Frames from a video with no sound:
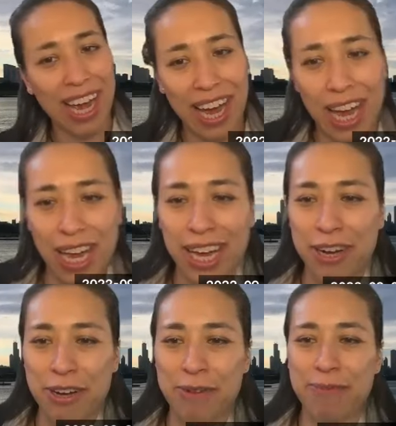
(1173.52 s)

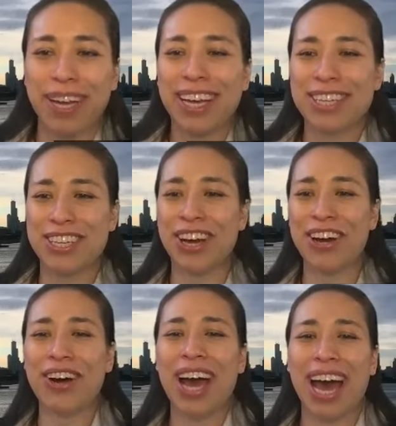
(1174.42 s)
Um,
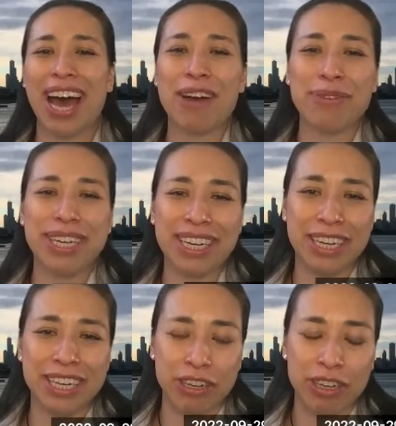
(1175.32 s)
so I would
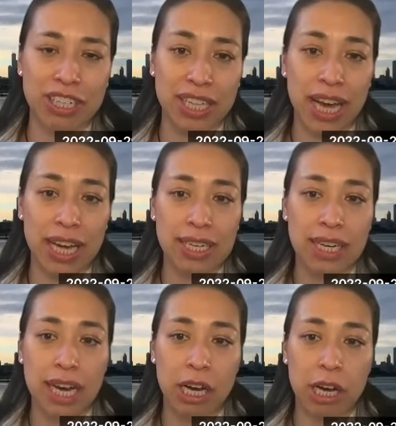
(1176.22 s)
encourage that.
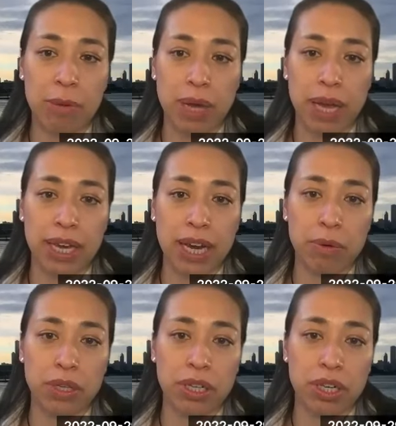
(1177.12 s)
Um, and I
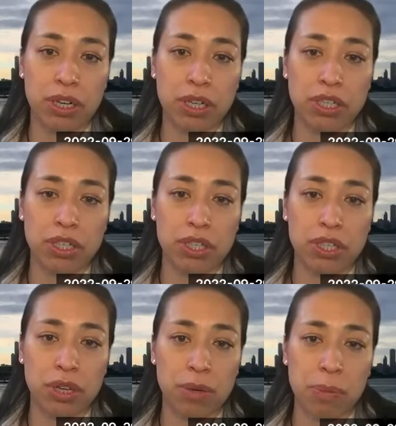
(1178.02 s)
would encourage
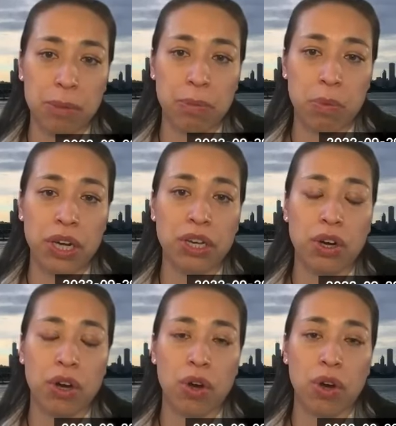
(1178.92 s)
uh, people when
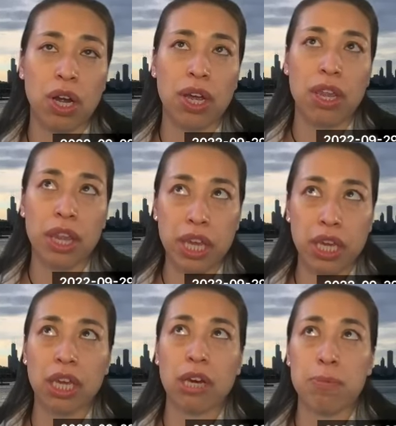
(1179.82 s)
you're
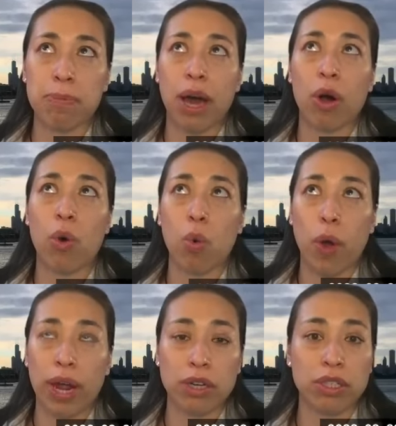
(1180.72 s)
thinking about
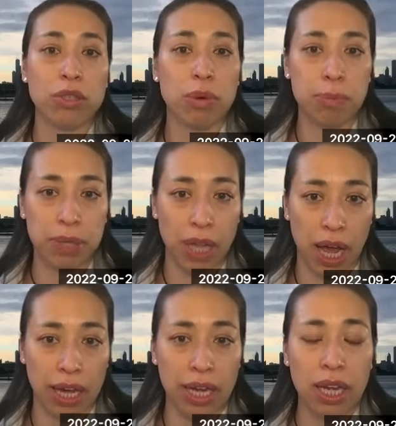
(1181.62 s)
where to
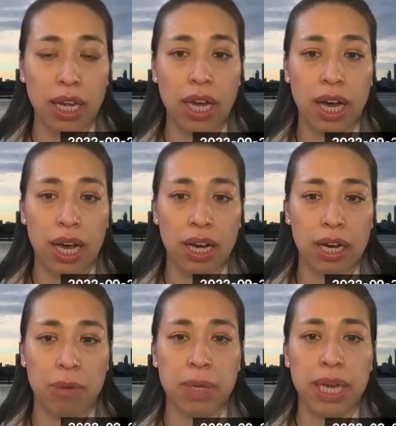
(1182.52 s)
apply,
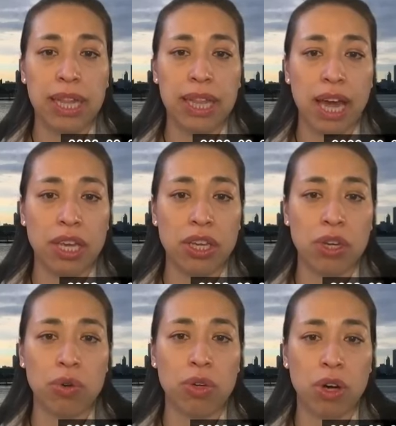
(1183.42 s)
um, that
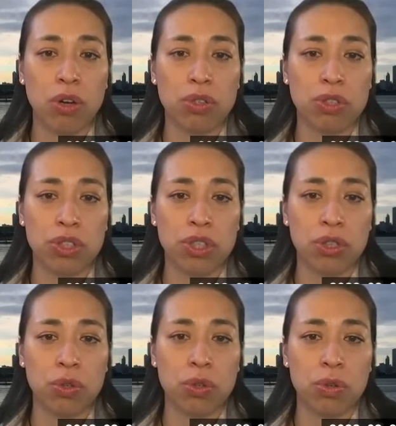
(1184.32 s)
you go
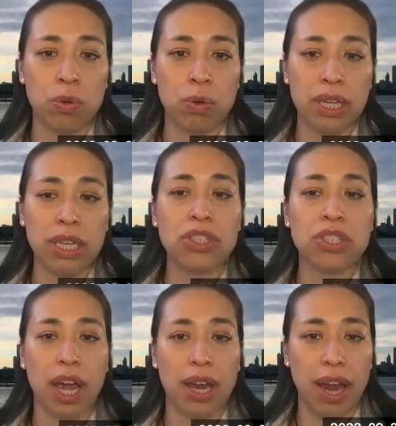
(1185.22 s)
to each
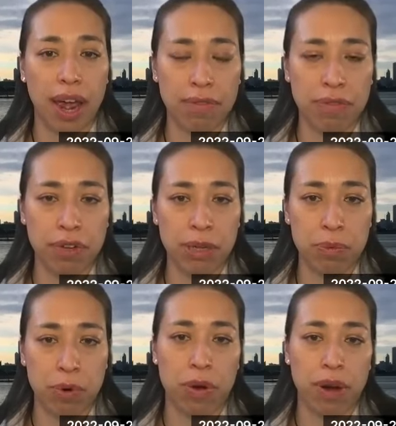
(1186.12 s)
and every
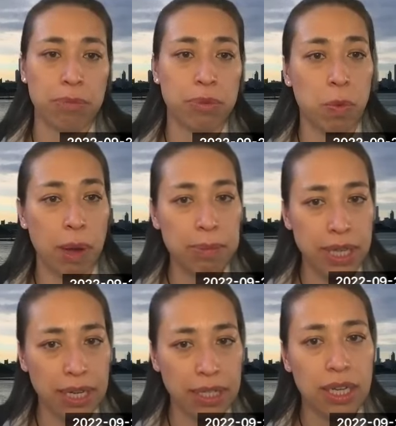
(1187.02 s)
program's
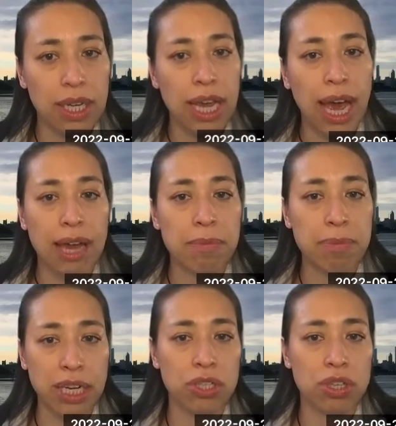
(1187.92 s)
website and
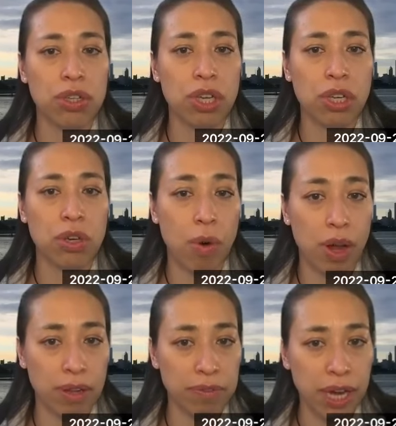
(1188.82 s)
make sure that you
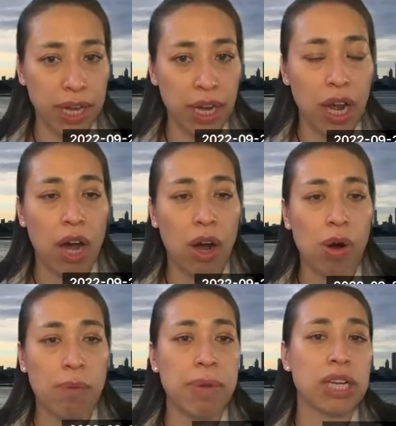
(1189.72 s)
qualify
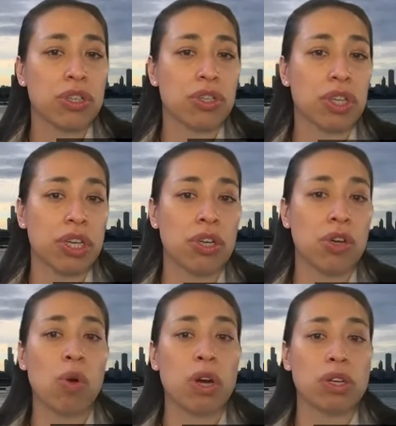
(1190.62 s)
or make sure that
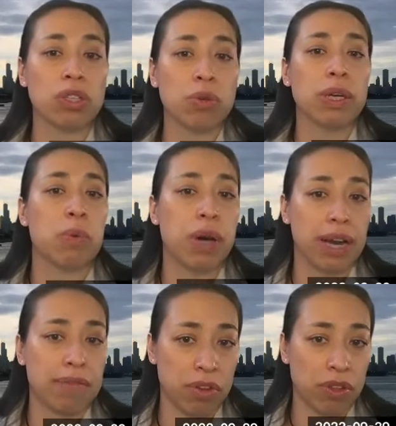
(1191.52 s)
you're doing
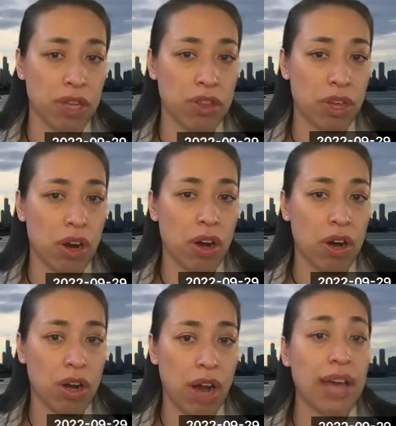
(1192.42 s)
whatever that they
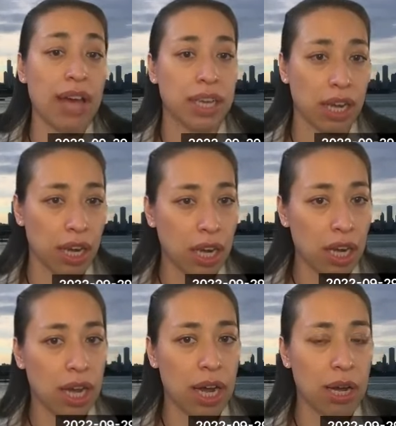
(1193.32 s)
are asking.
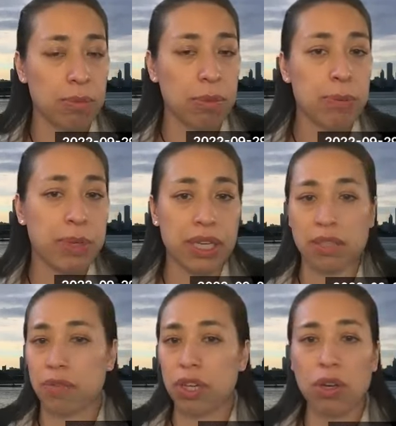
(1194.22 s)
Um, because
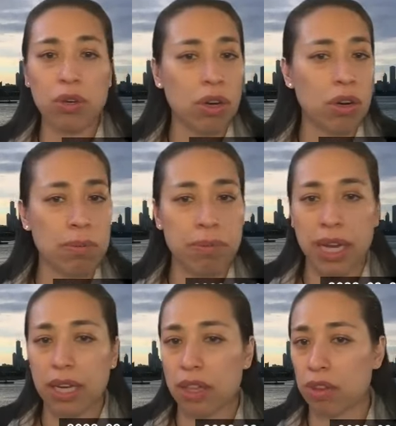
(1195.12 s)
if you don't
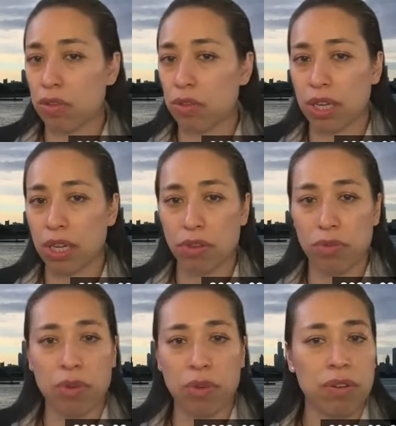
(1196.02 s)
make it
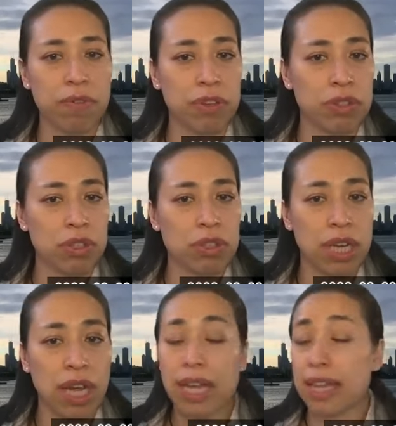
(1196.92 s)
through their
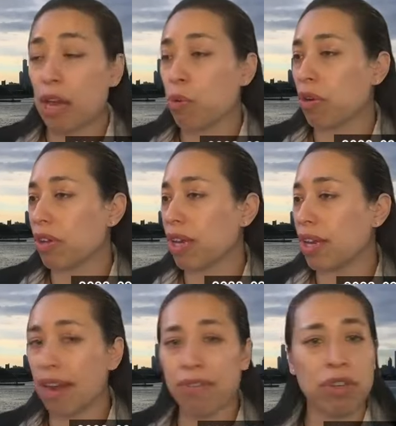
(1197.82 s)
filters, they will
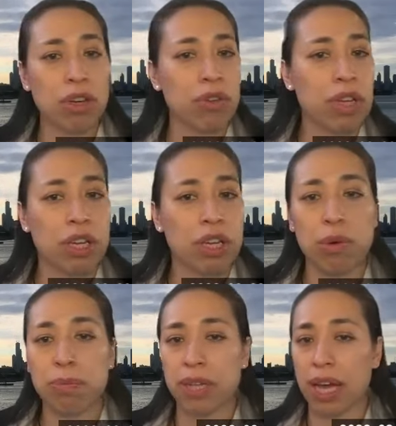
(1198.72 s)
never know that you
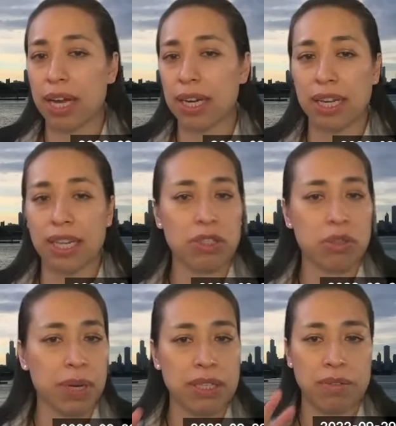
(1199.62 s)
applied, and that's a
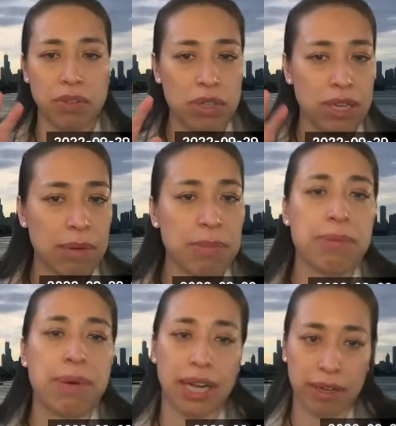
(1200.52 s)
waste of your time and
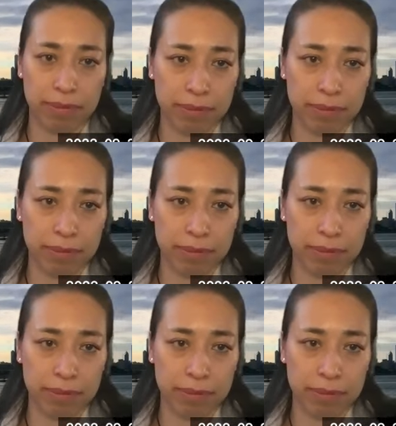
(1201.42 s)
money.